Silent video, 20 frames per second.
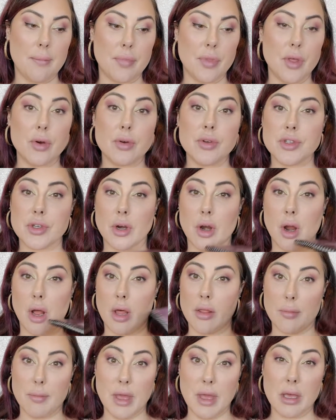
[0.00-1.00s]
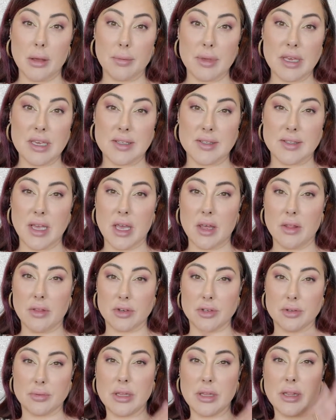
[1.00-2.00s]
Those are on the Makeup Geek site.
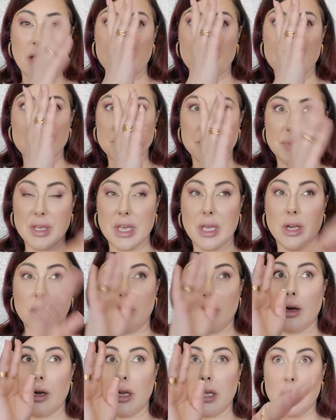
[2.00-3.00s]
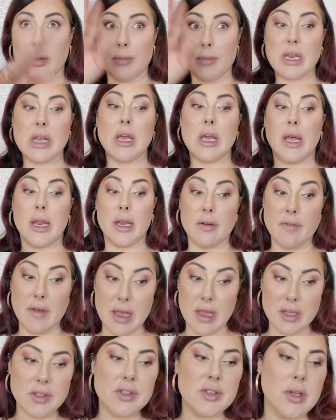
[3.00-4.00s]
There's 3 levels, beginner, intermediate, and
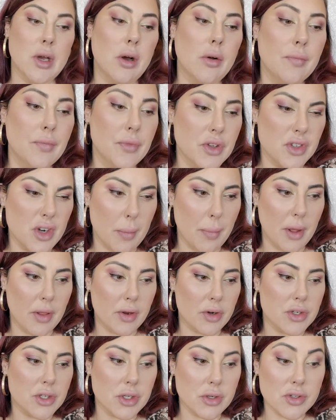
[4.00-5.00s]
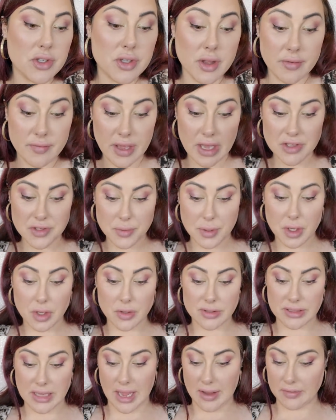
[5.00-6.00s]
advanced. So those are up on there too. So the advanced one
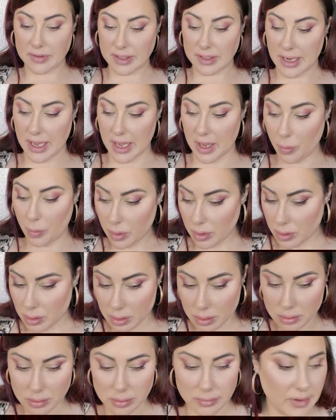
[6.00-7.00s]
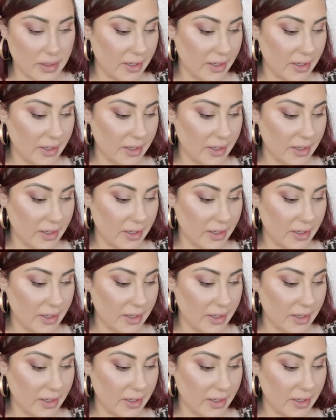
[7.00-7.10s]
goes live today. Woo!